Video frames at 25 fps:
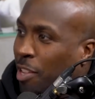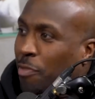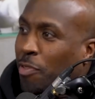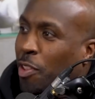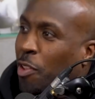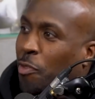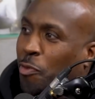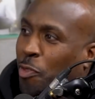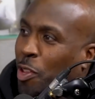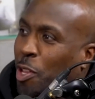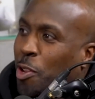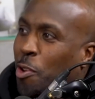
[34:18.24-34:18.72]
as yes.
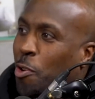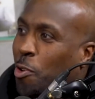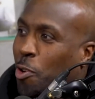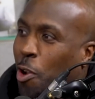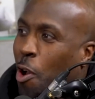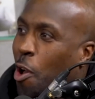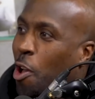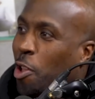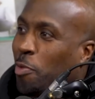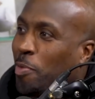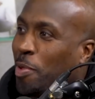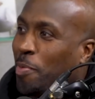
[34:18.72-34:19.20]
if
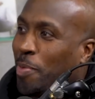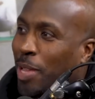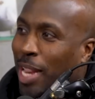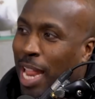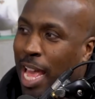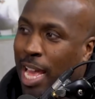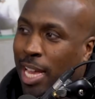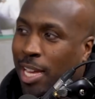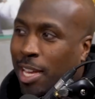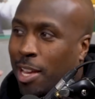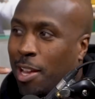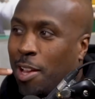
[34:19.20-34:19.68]
Davido called me,
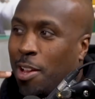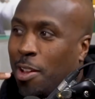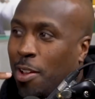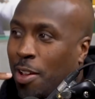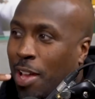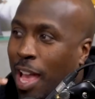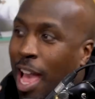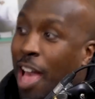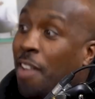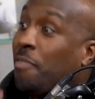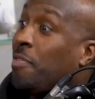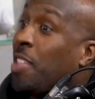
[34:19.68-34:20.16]
be
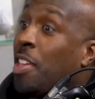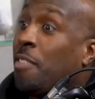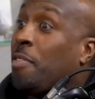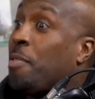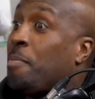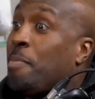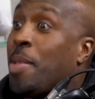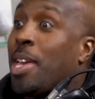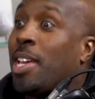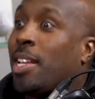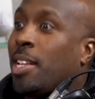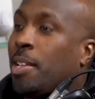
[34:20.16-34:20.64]
Congrats, like, man. I've
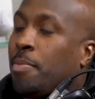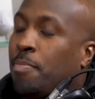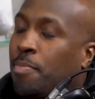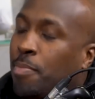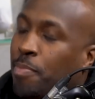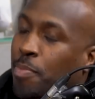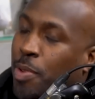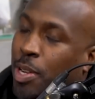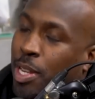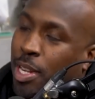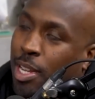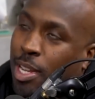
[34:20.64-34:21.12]
never met
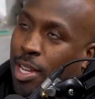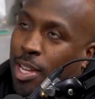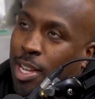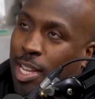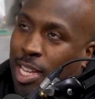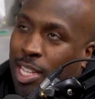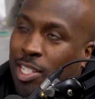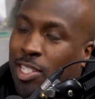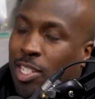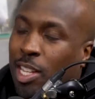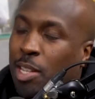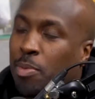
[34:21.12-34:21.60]
him, but
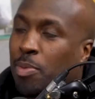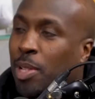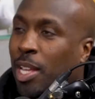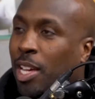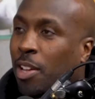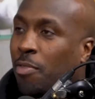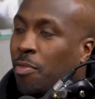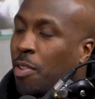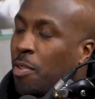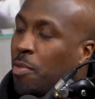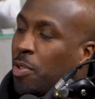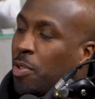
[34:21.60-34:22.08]
uh, he seems like